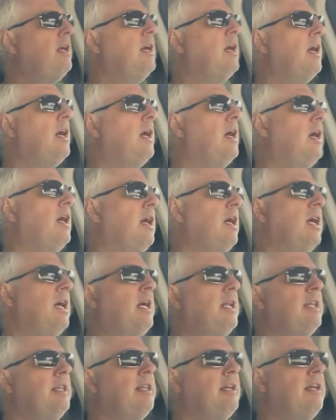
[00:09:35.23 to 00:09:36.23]

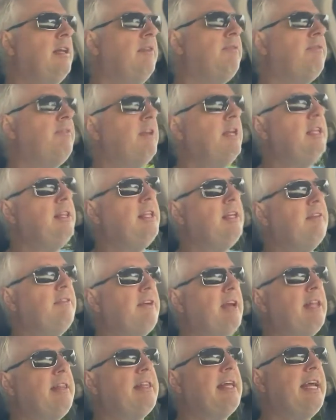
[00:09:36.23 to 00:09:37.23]
And if in the
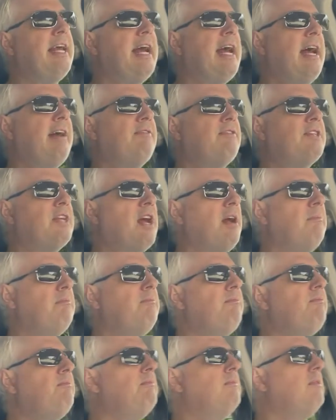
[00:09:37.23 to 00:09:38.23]
event they have
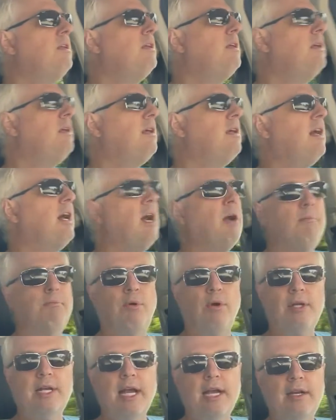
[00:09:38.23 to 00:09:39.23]
some, I'll
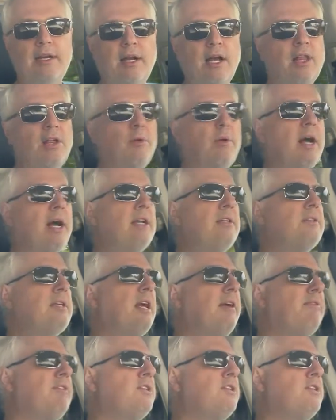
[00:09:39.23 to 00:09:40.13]
bookend it. Otherwise, have